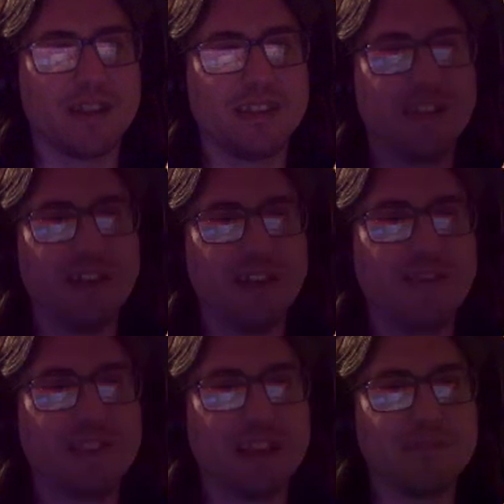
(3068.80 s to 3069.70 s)
don't know
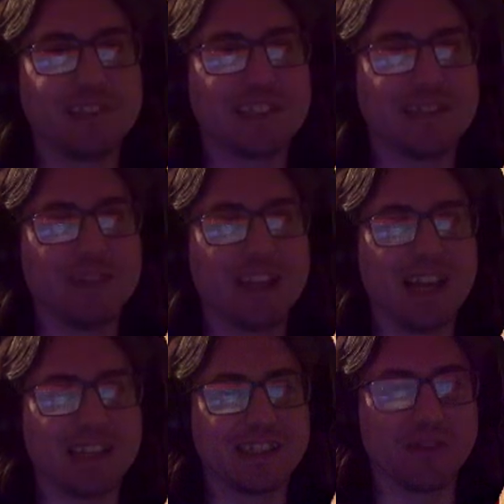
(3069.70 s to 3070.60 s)
if that was because we
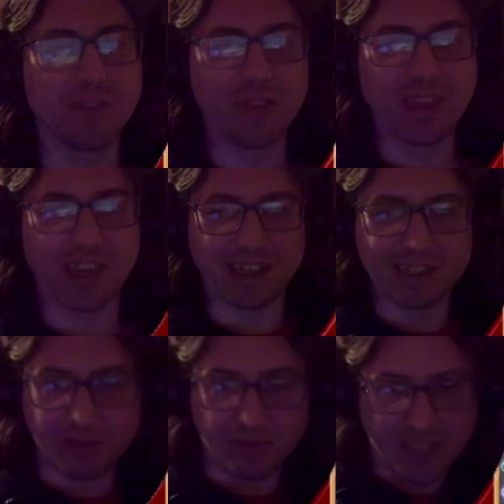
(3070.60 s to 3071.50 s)
collected all the
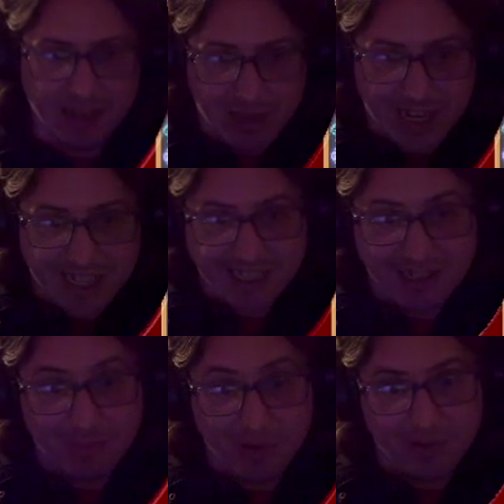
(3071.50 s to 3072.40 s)
things. 15 minutes
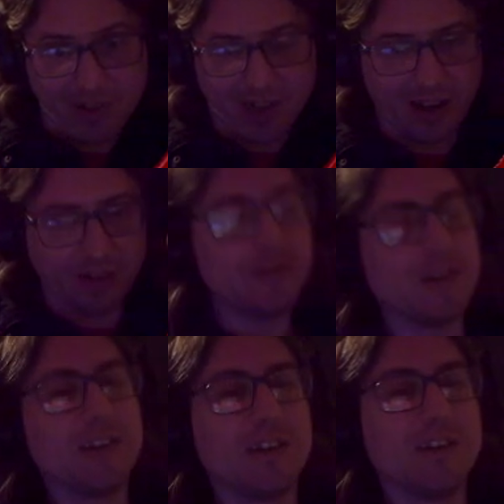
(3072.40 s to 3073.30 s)
in Moonglow.
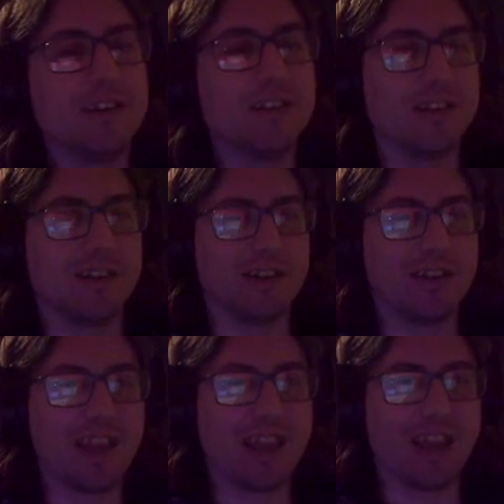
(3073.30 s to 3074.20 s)

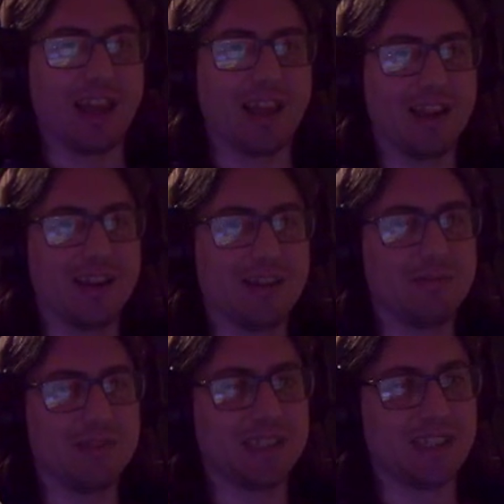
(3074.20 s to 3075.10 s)
Okay,
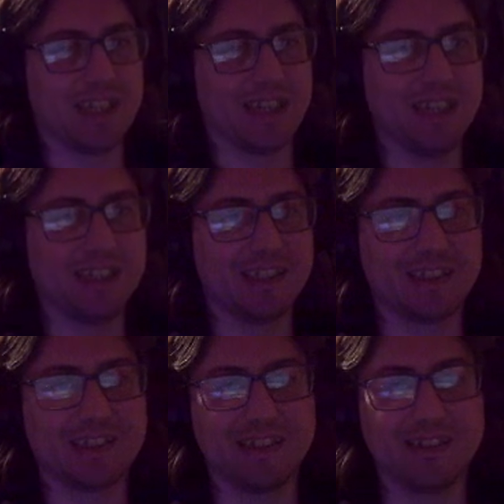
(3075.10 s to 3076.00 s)
we did it.
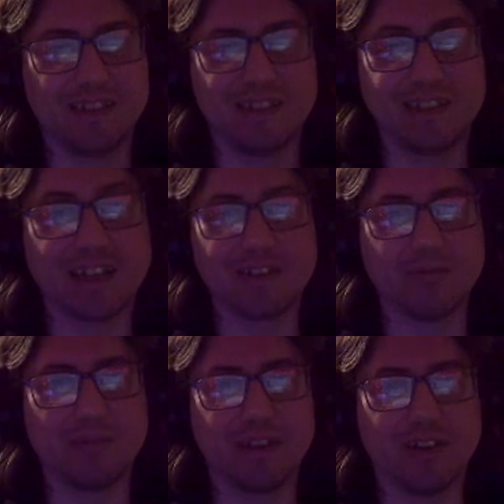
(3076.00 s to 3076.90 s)
Is that
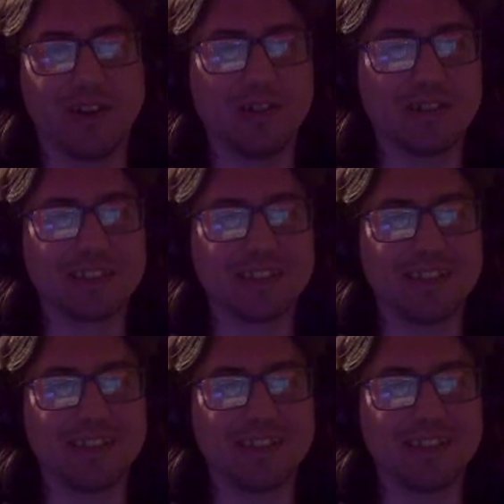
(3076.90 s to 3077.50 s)
all we unlocked?